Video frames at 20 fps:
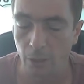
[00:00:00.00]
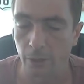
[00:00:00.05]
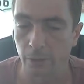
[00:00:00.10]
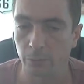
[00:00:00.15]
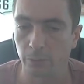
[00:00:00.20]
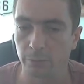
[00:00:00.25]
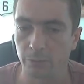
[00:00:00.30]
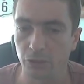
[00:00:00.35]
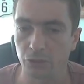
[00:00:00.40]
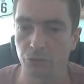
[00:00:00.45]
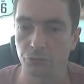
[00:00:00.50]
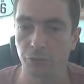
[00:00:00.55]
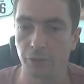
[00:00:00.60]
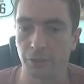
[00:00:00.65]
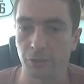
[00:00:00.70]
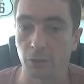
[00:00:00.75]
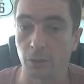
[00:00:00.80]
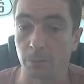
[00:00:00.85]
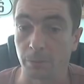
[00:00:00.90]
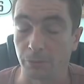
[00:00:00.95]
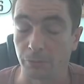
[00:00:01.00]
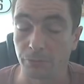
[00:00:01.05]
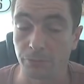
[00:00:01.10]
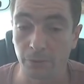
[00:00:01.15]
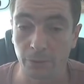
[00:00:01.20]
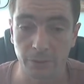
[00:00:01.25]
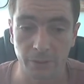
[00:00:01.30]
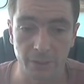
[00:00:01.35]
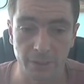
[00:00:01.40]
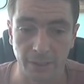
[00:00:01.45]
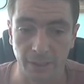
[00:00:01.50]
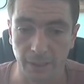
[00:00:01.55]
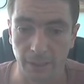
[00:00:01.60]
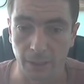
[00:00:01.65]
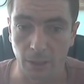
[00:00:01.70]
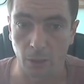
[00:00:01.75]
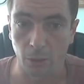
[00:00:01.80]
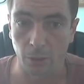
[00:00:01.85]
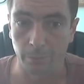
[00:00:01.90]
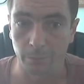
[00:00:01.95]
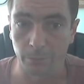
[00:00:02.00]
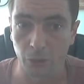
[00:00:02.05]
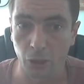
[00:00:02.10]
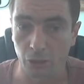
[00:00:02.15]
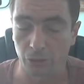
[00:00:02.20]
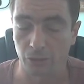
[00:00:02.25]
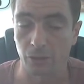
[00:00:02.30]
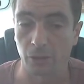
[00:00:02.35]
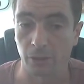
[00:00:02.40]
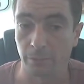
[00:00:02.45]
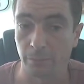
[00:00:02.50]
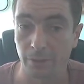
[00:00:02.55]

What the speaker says: I will be straight up and front saying I'm not.